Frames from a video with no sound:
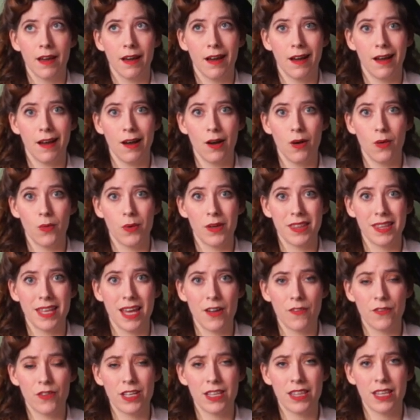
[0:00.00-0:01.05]
With
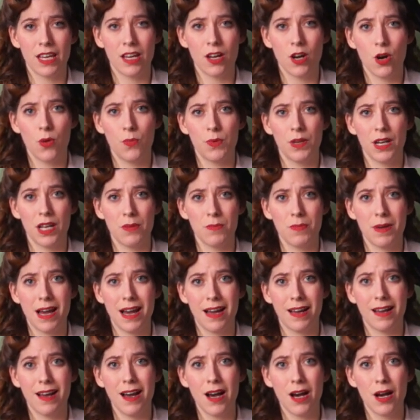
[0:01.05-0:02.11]
everything opening
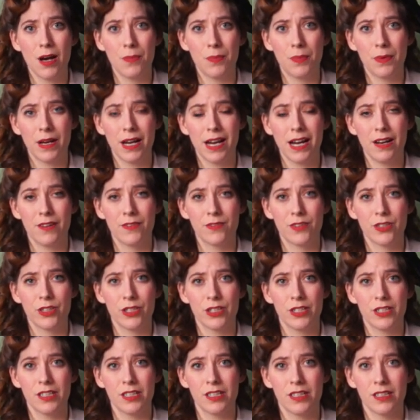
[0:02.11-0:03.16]
back up
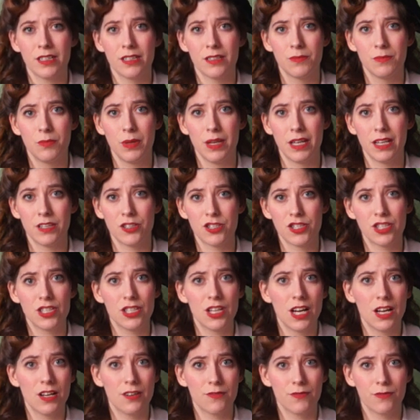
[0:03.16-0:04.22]
after being
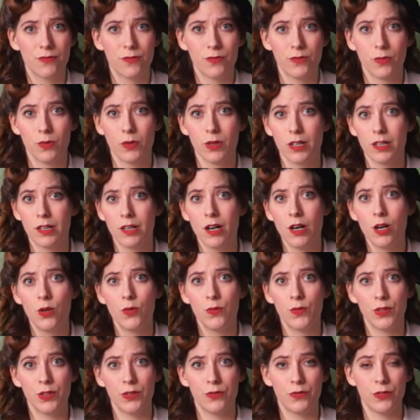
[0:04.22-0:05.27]
shut for
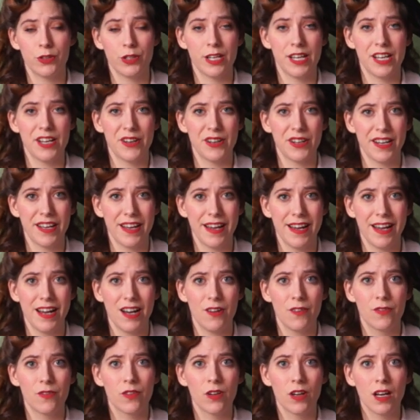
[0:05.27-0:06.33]
COVID for a year and a
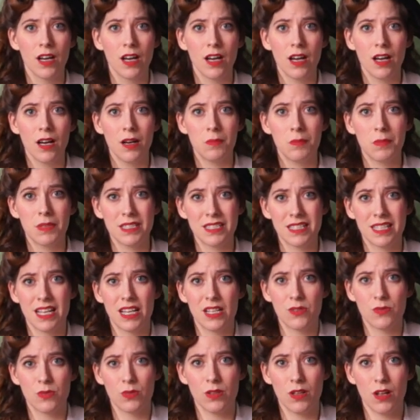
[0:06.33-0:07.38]
half, my
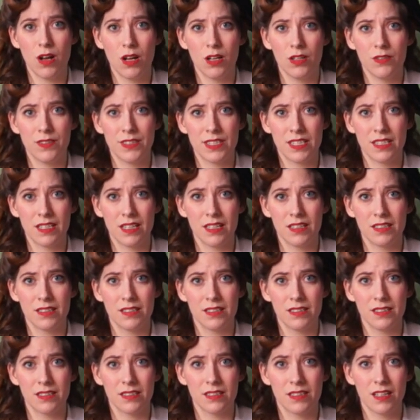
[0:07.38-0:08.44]
schedule all of a
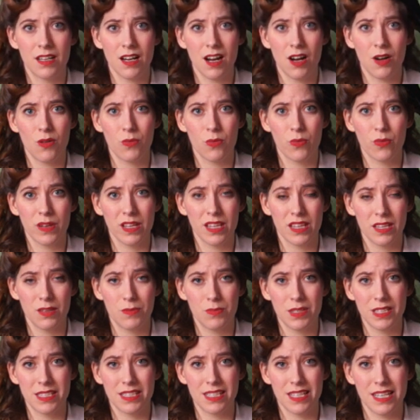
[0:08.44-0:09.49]
sudden got really
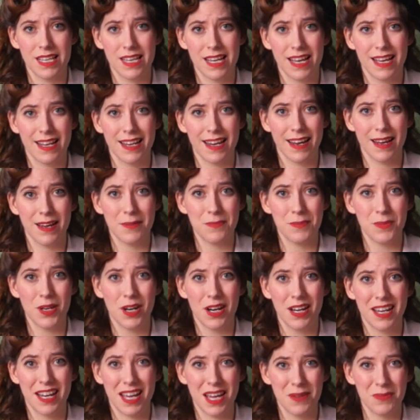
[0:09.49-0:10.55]
busy and I am
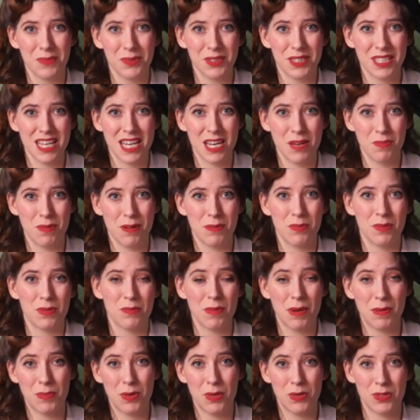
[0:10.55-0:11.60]
not able to keep up with
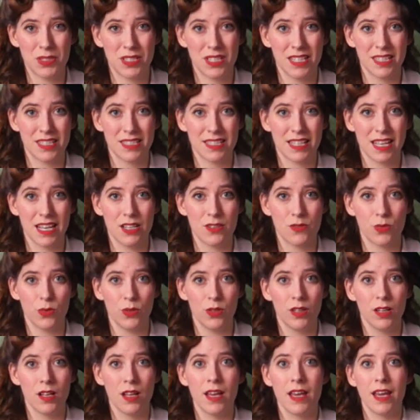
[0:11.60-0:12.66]
my posting
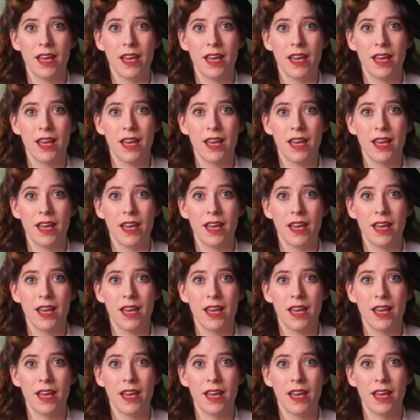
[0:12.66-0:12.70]
schedule